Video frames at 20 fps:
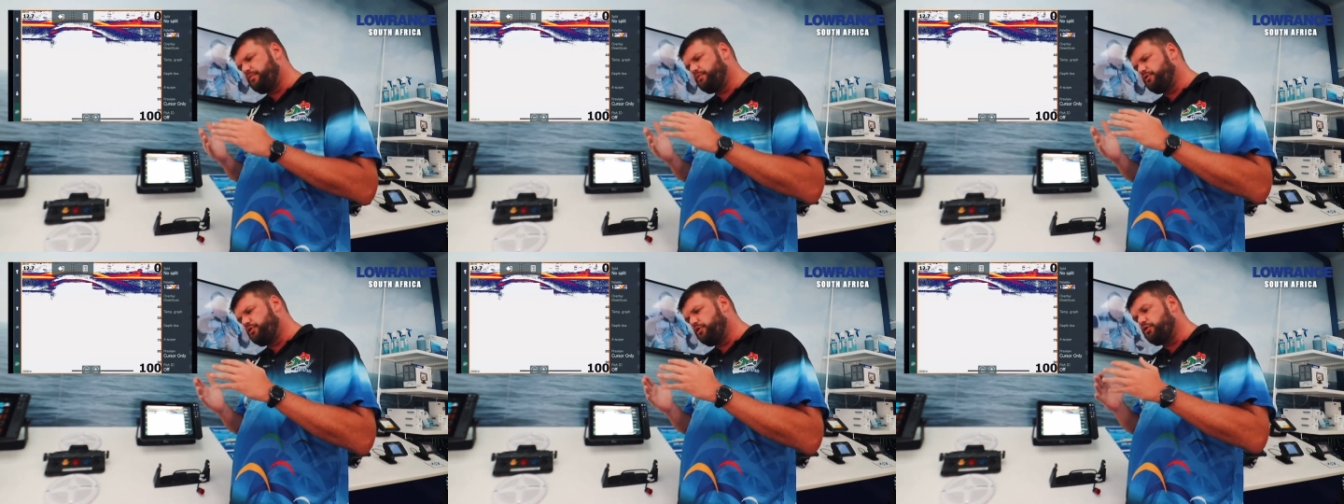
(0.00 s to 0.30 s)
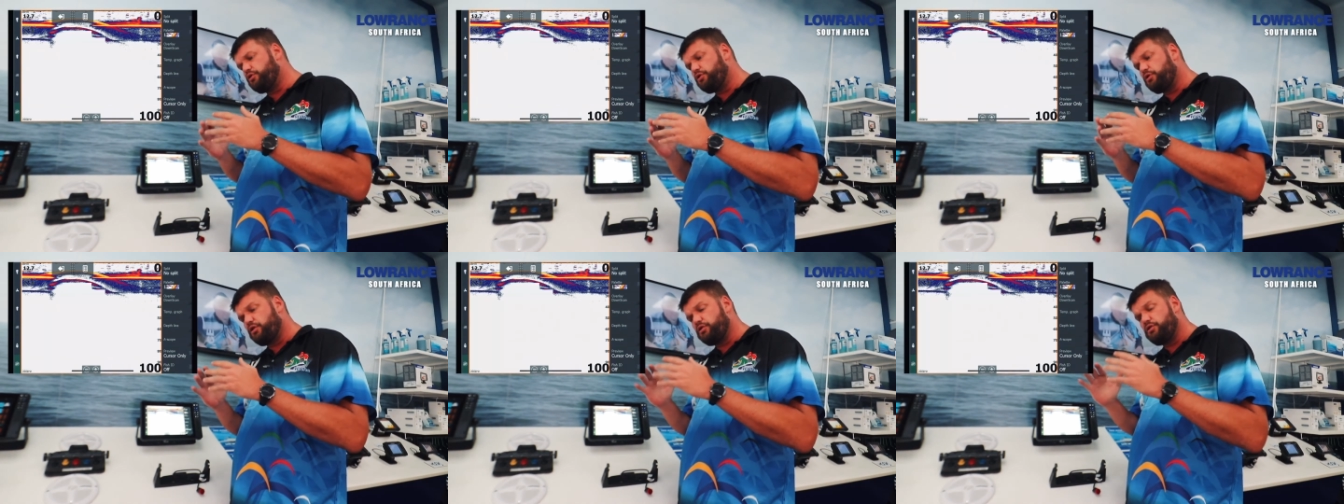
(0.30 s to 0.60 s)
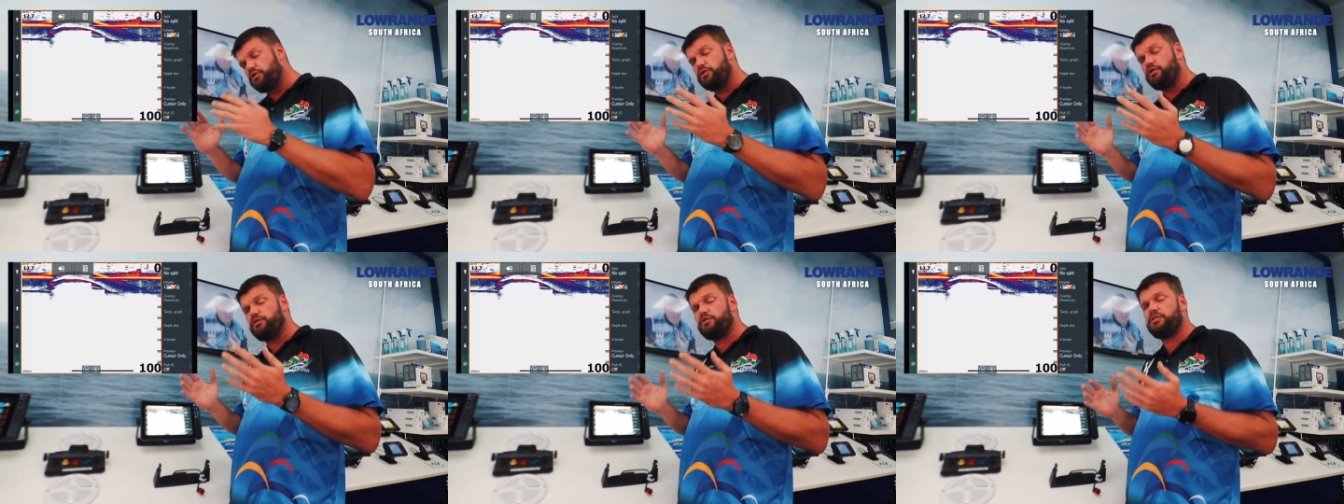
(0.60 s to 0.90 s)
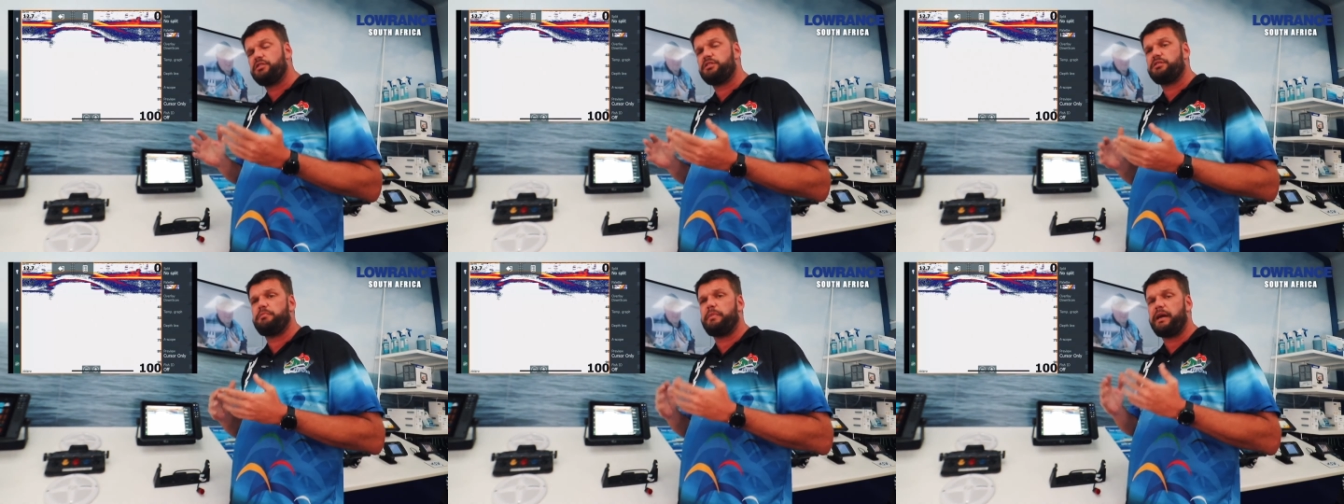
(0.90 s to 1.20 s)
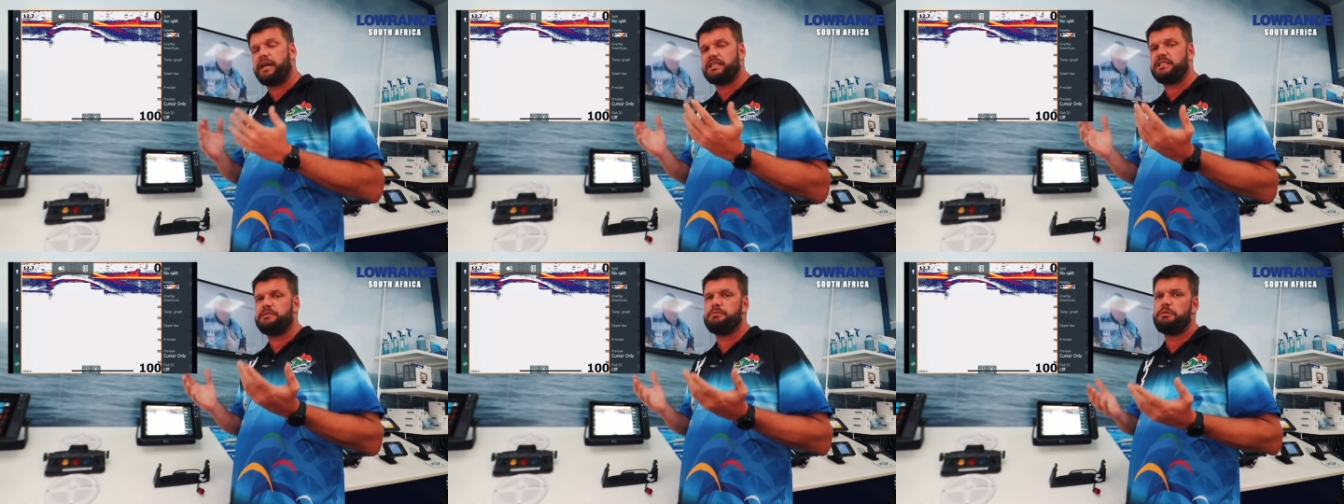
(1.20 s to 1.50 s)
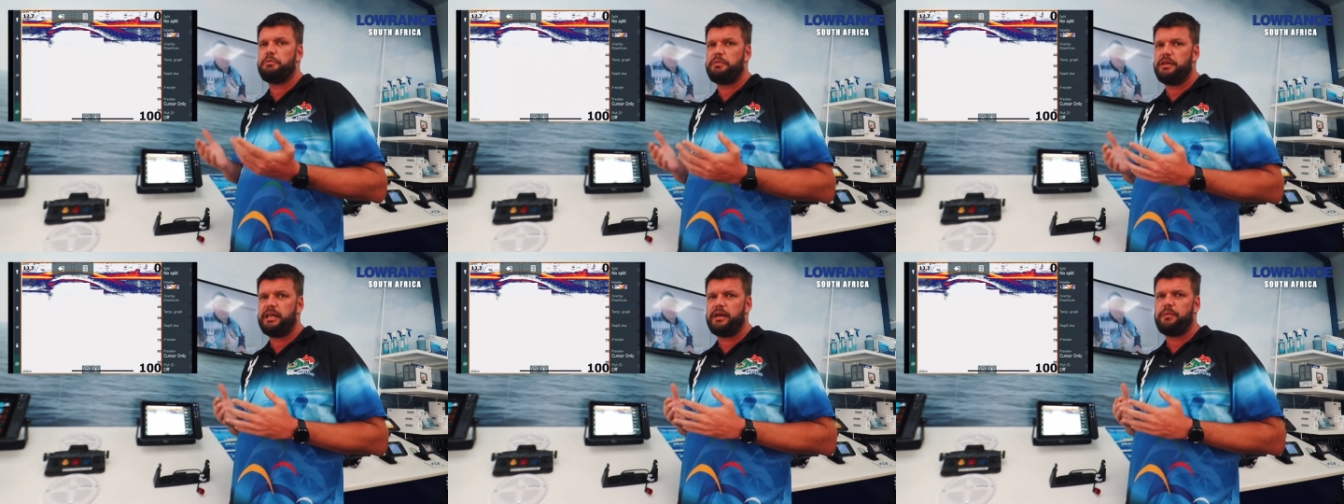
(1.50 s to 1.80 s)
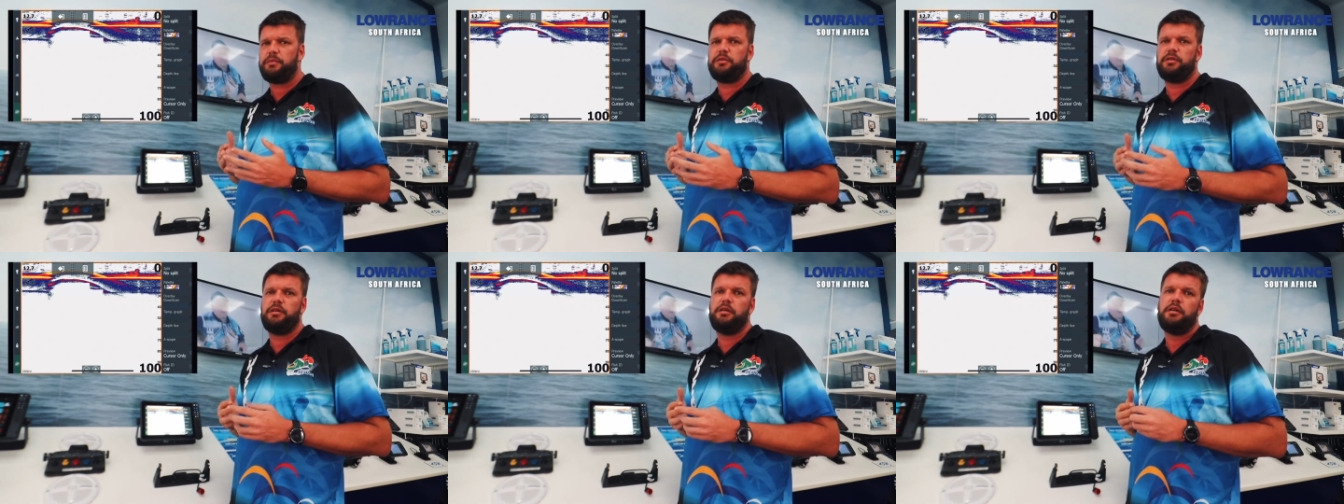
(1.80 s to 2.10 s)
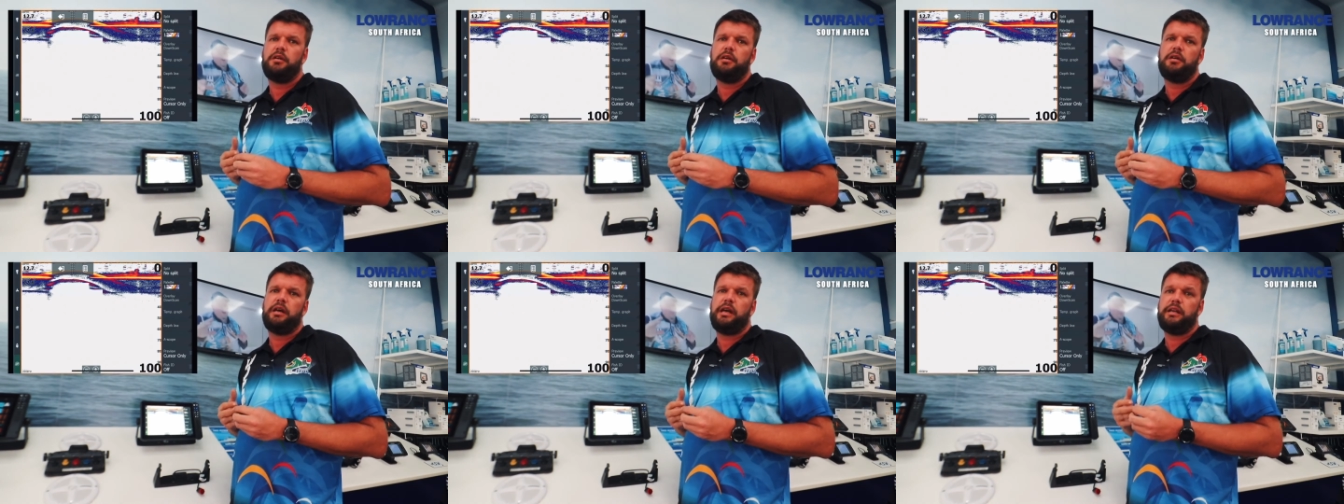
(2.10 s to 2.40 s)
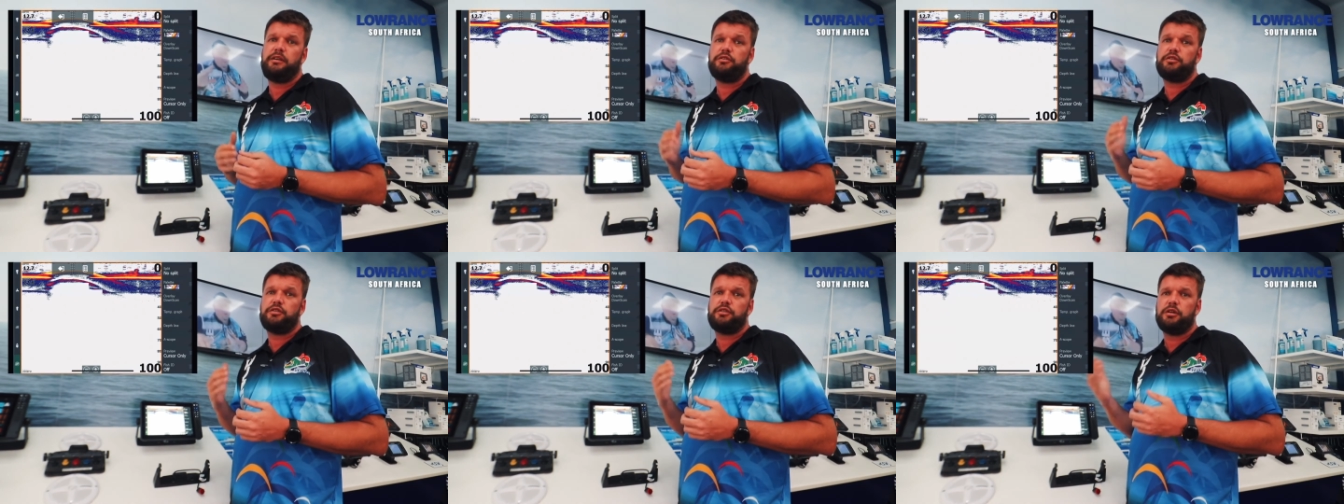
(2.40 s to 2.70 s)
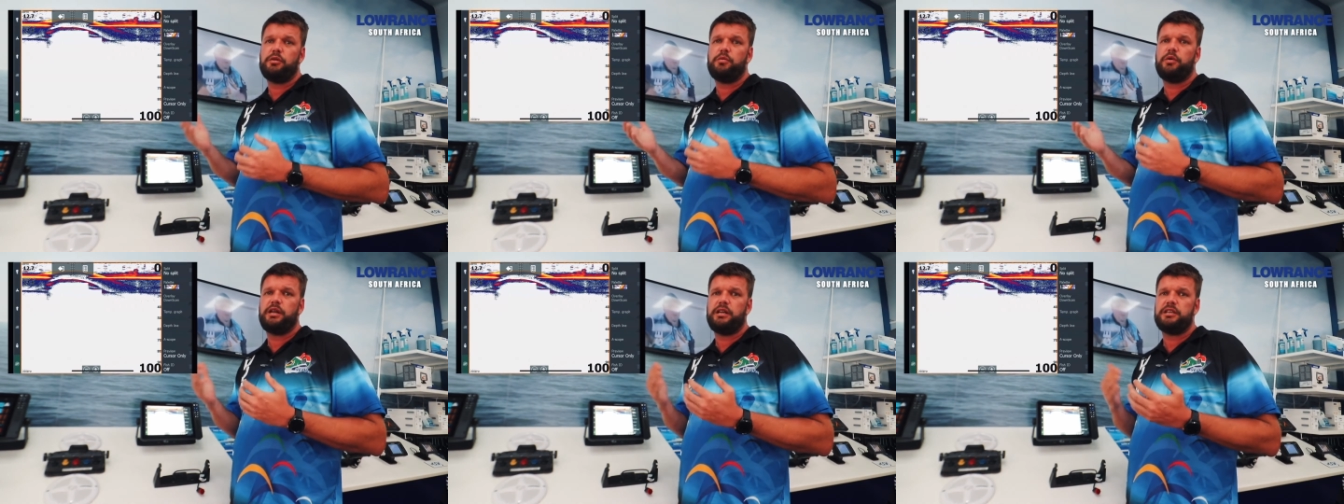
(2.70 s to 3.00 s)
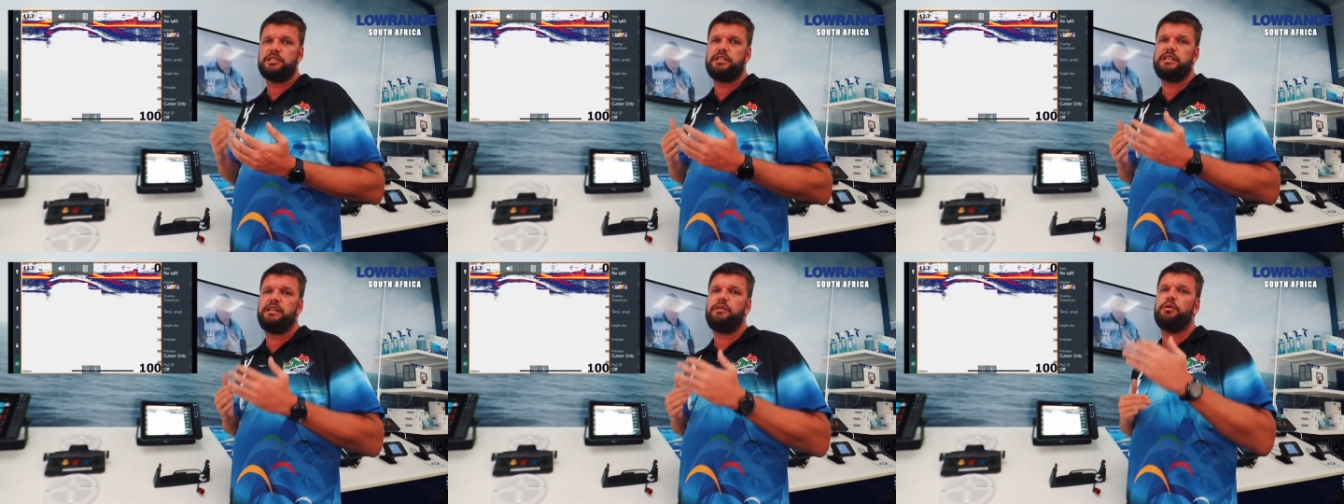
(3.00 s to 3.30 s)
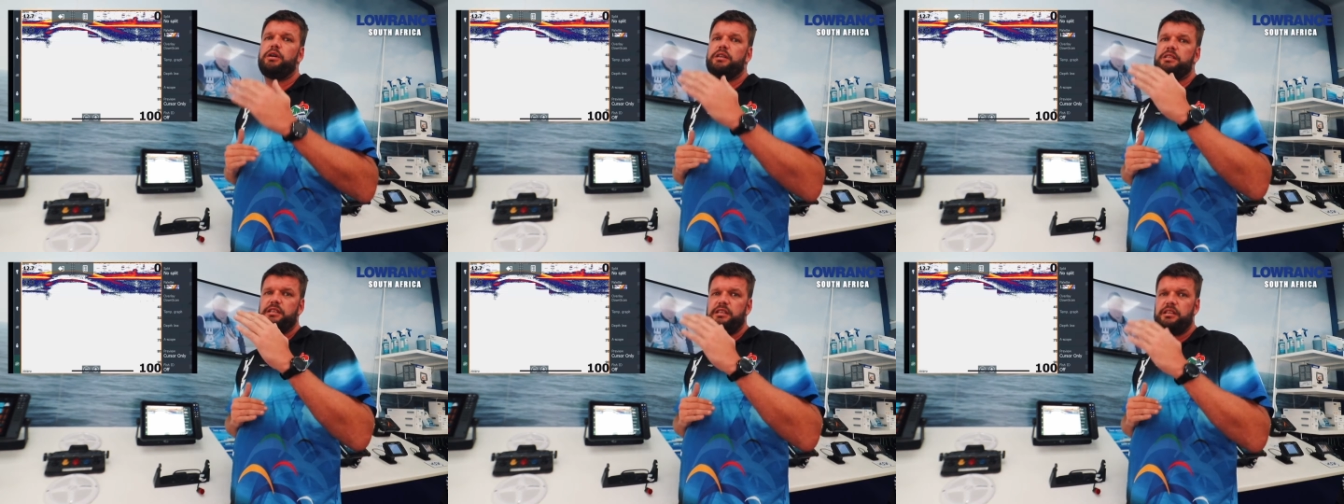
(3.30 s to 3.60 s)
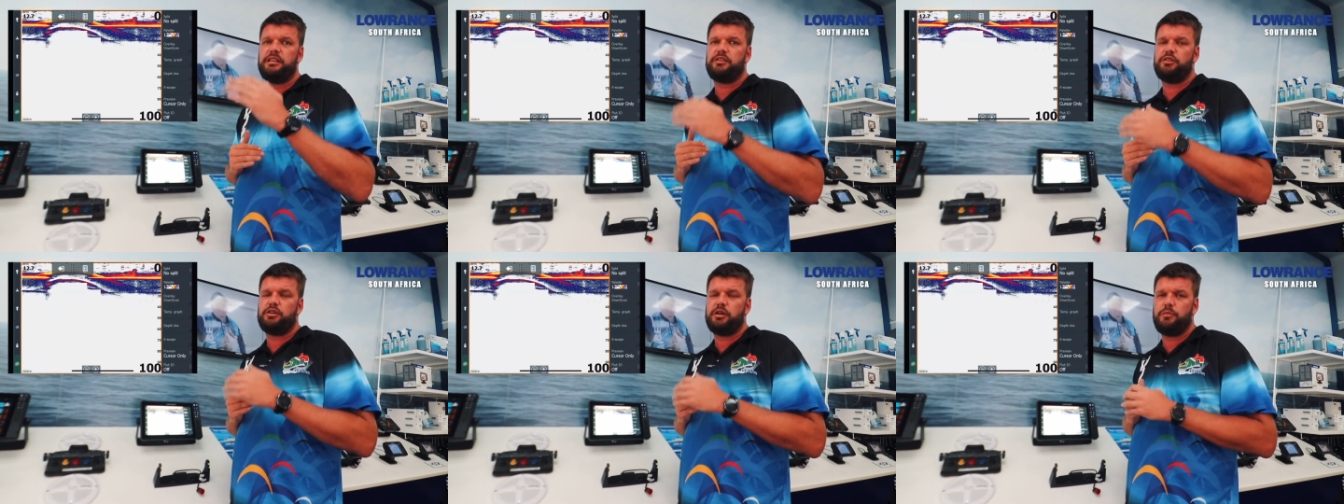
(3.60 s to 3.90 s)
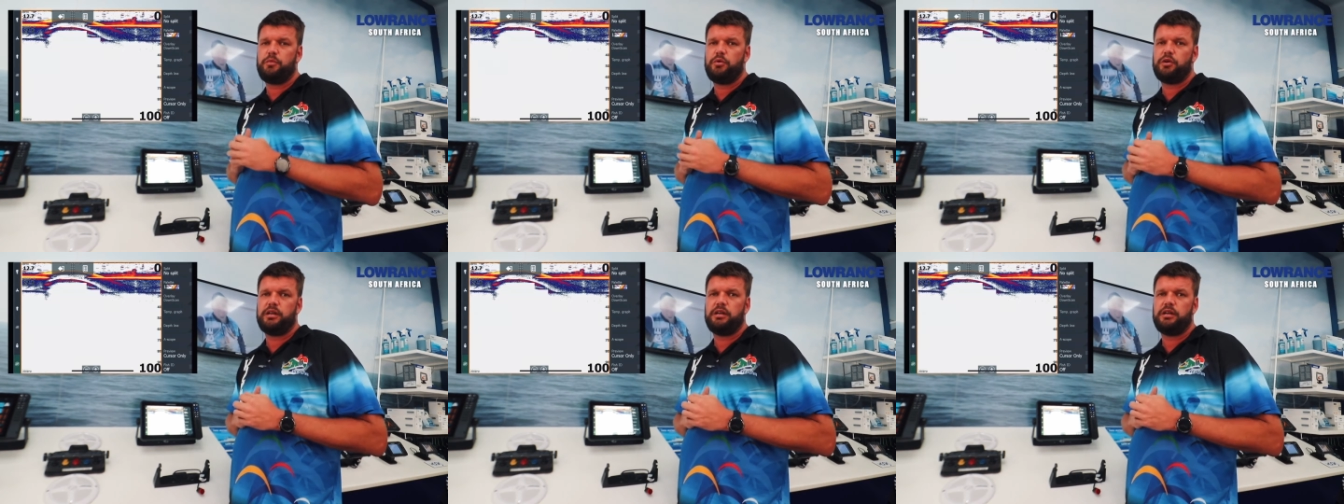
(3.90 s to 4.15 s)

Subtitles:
your transducer's maximum depth and you still want to see what's in the top